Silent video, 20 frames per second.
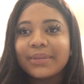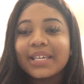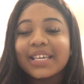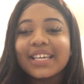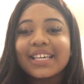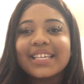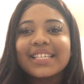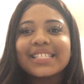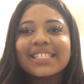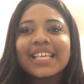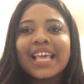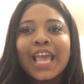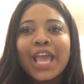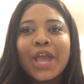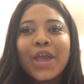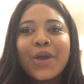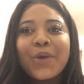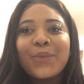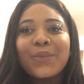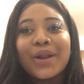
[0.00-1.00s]
because
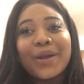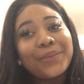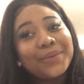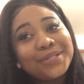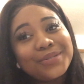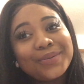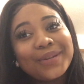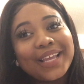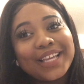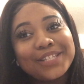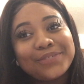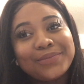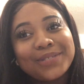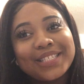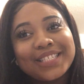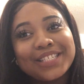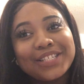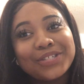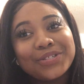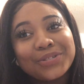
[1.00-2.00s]
when I went to an
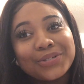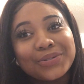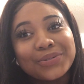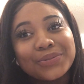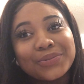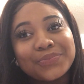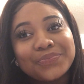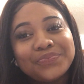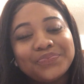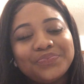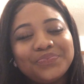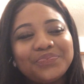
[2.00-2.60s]
HBCU,